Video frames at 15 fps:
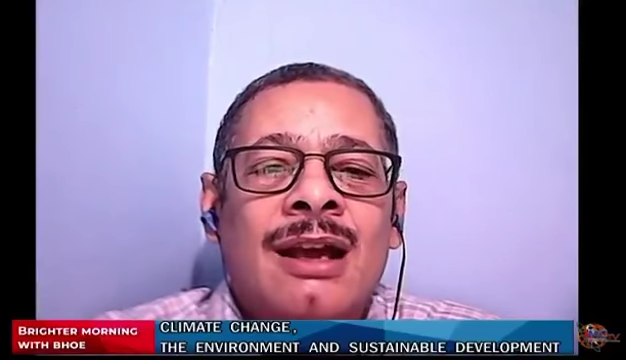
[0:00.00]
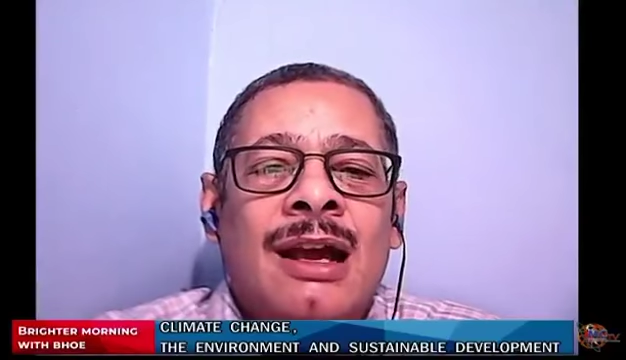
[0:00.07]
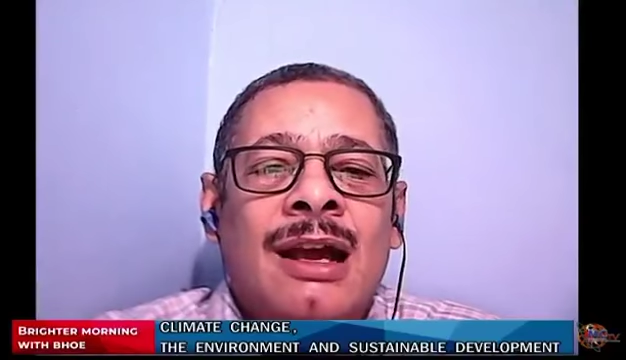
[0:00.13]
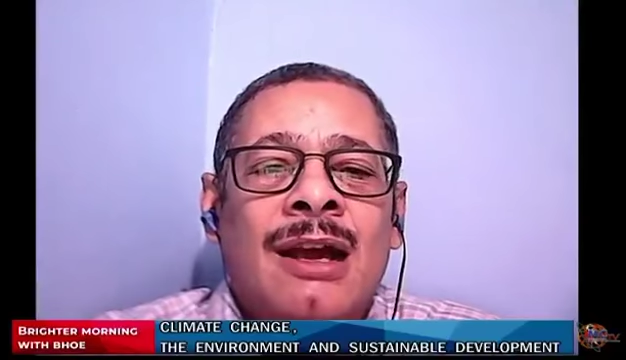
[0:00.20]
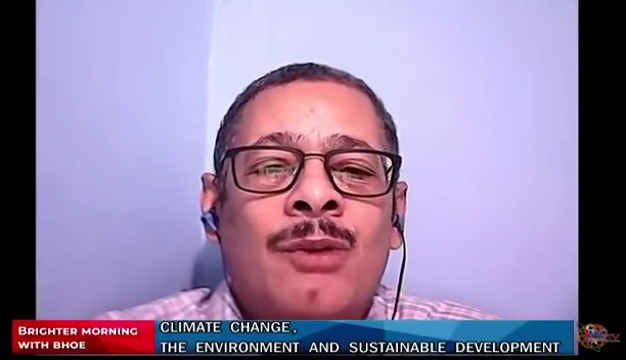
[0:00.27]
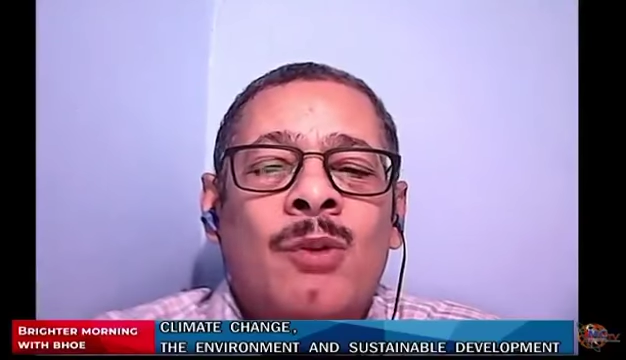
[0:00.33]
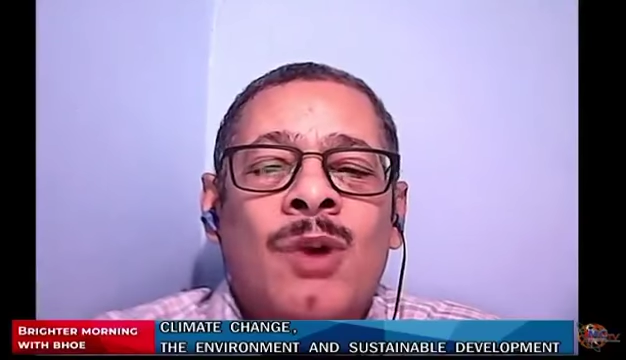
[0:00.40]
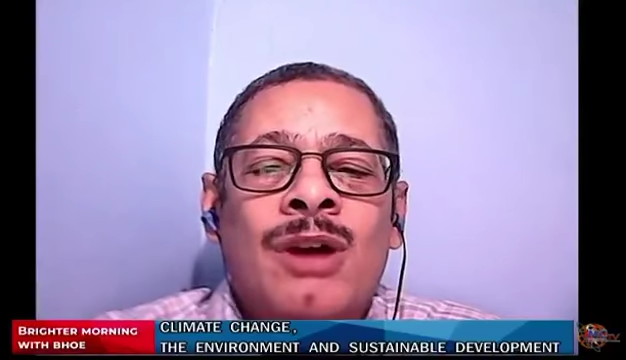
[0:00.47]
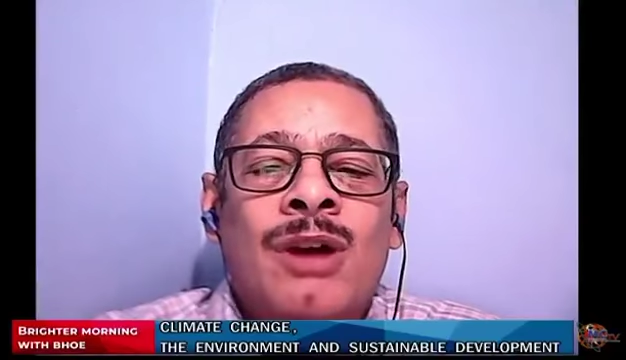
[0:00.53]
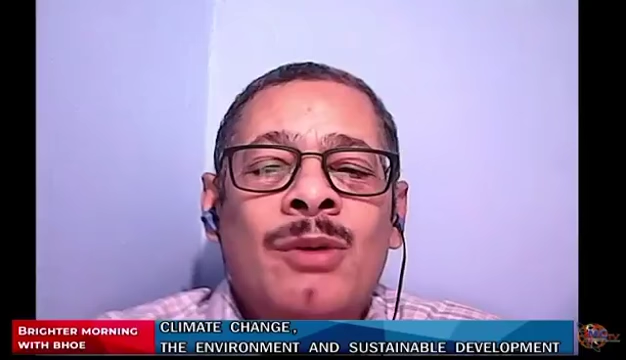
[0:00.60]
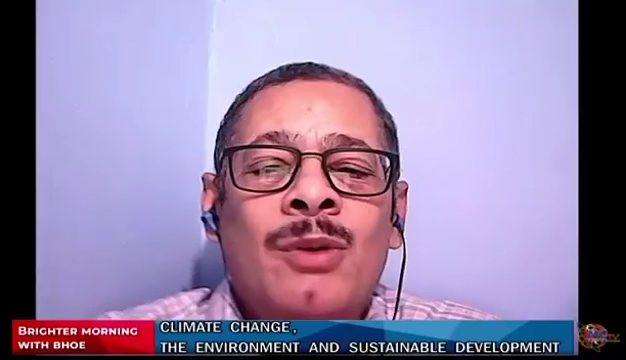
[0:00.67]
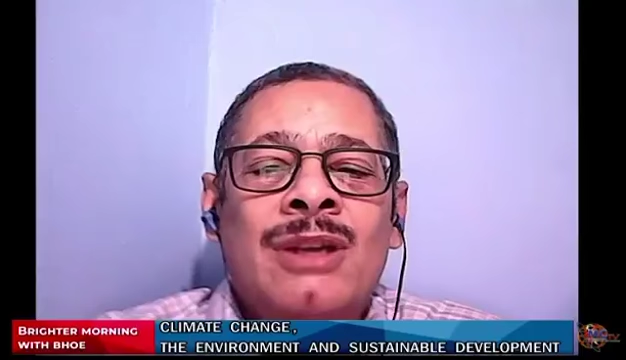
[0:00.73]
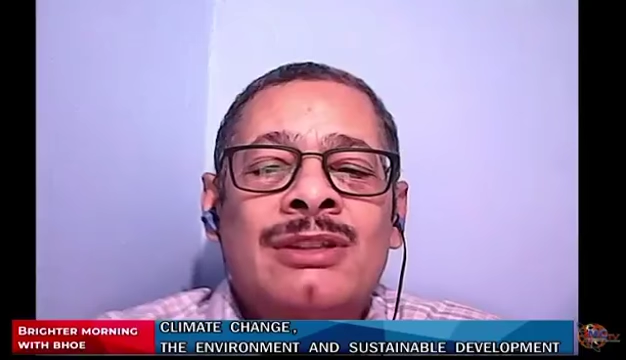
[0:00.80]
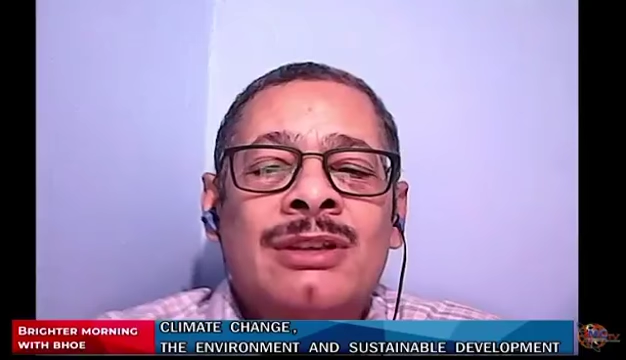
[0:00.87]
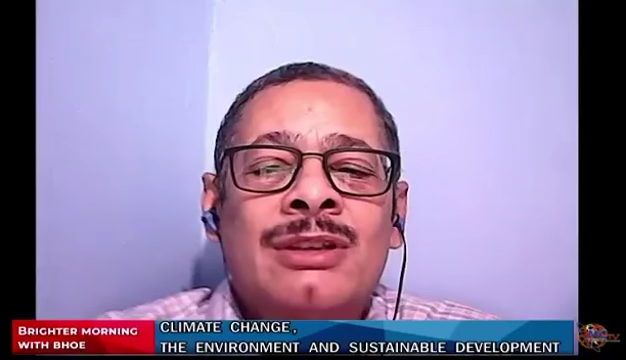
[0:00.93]
And one
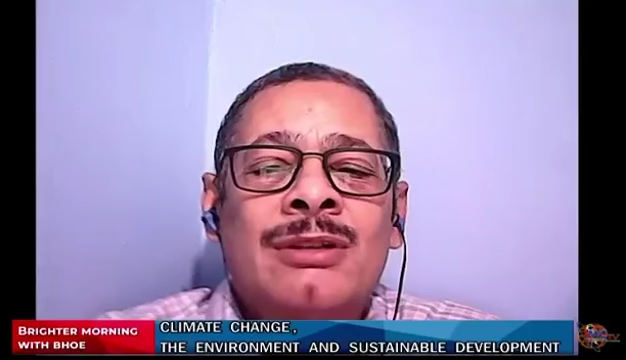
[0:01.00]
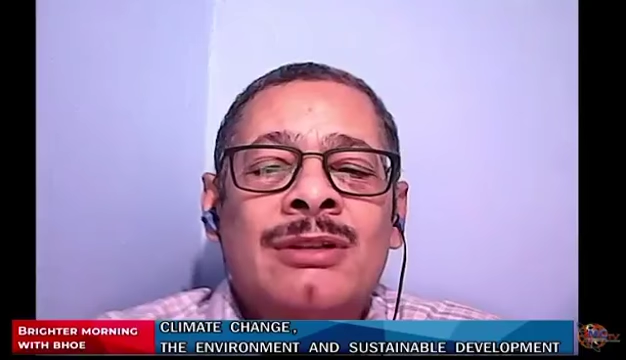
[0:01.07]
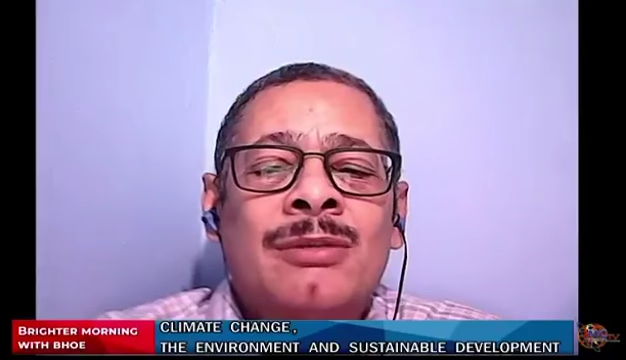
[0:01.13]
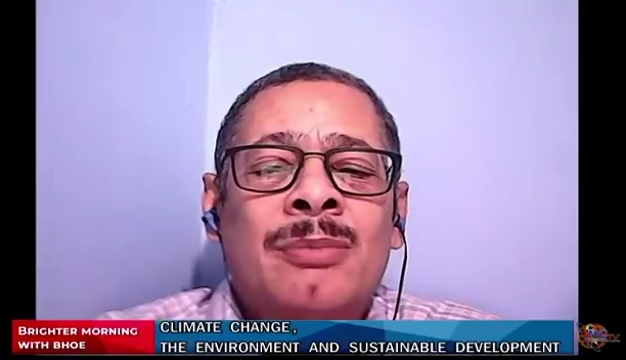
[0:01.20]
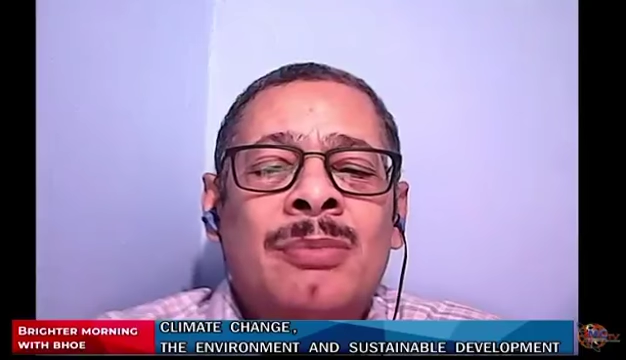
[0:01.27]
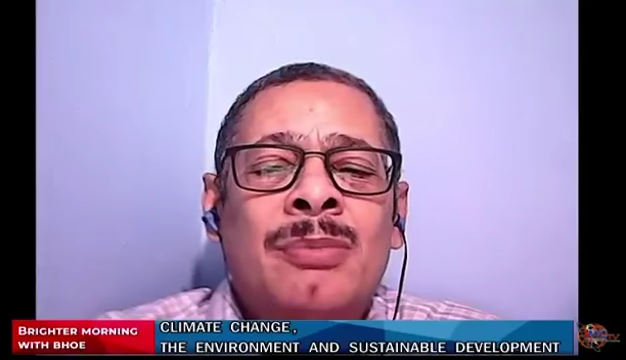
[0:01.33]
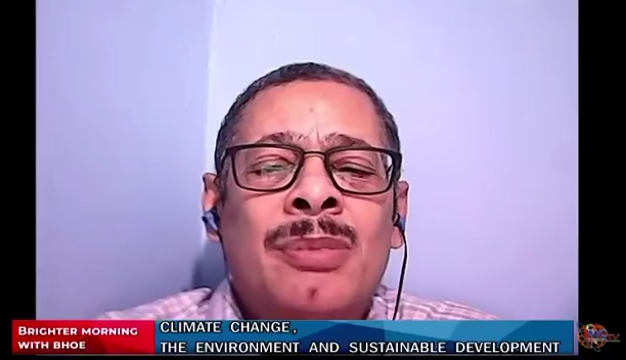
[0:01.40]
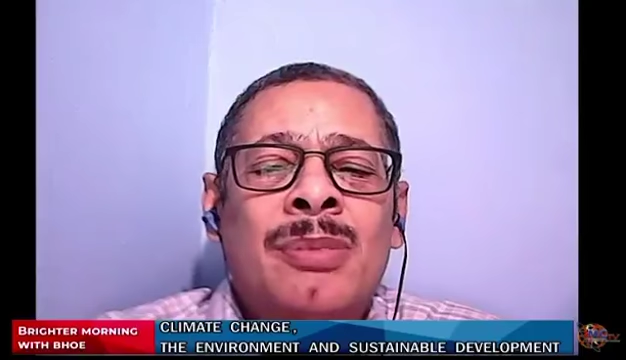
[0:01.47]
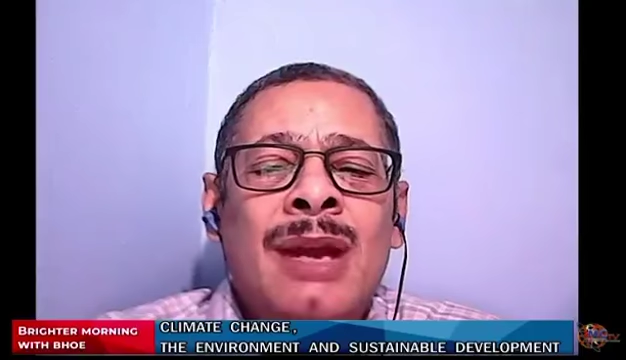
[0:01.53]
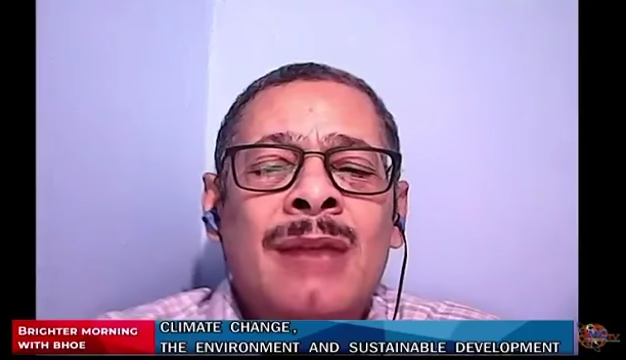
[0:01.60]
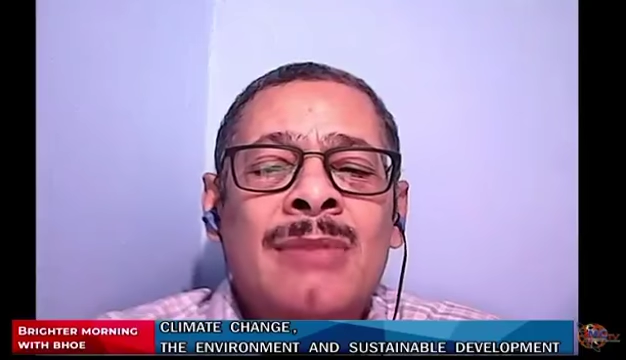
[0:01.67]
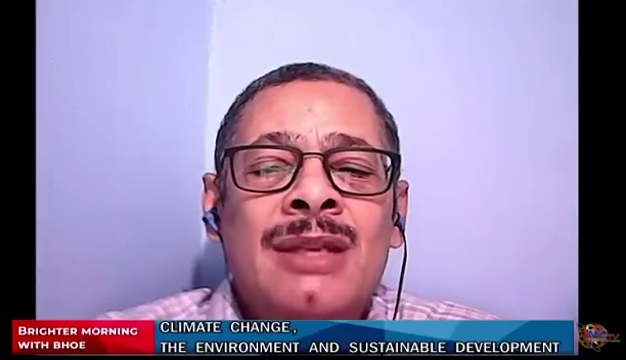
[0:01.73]
was a prime